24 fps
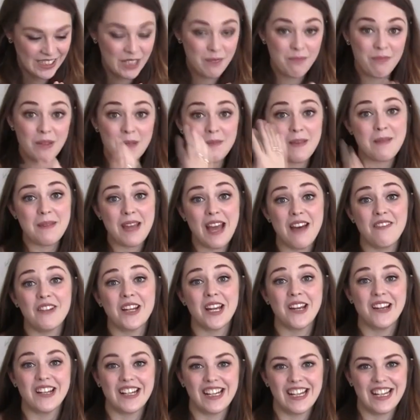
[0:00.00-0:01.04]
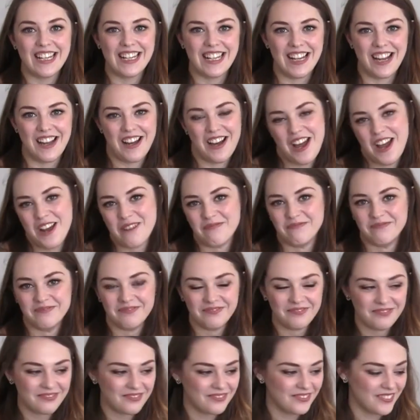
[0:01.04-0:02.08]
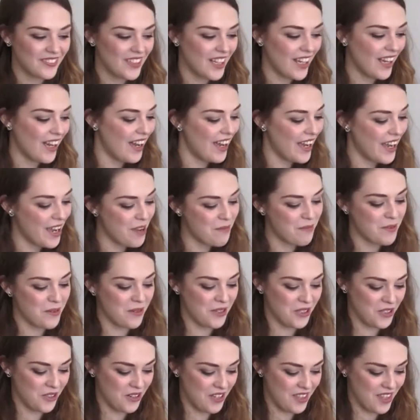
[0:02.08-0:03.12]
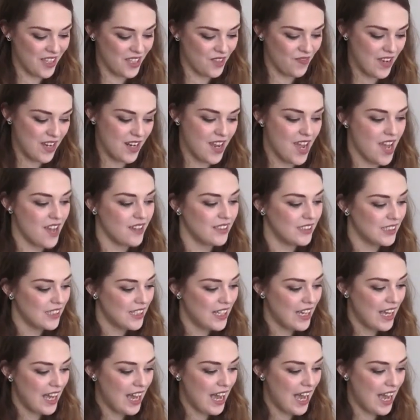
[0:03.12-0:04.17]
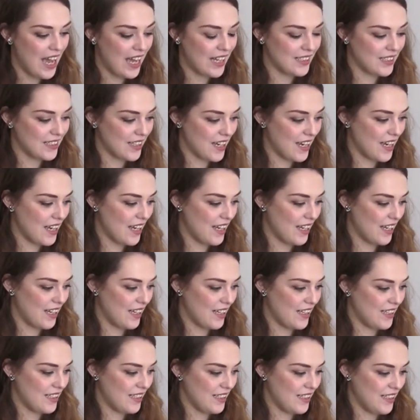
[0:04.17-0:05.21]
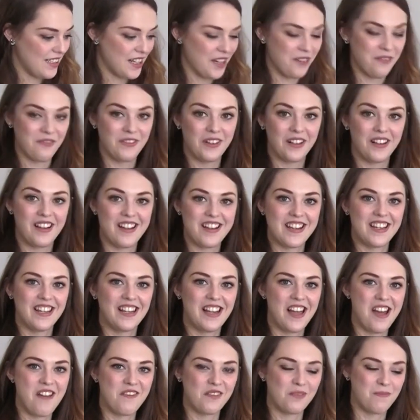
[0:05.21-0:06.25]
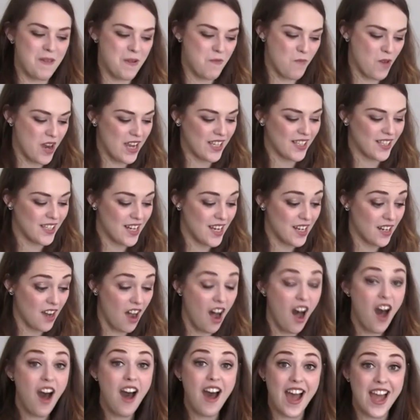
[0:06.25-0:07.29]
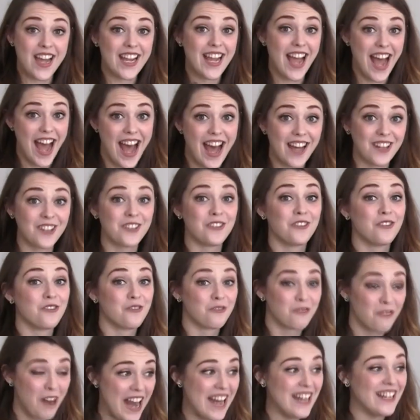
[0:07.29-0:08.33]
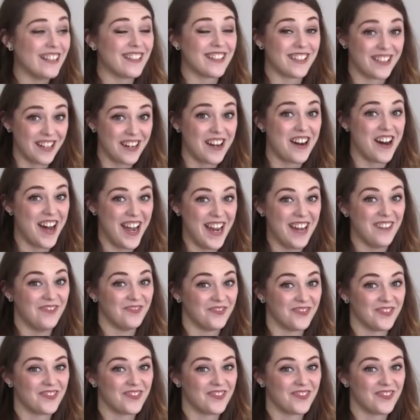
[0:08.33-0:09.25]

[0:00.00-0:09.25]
But maybe have a go at cleaning it at home. I hope you enjoyed this video and you don't feel like your life's been wasted. I had a great time.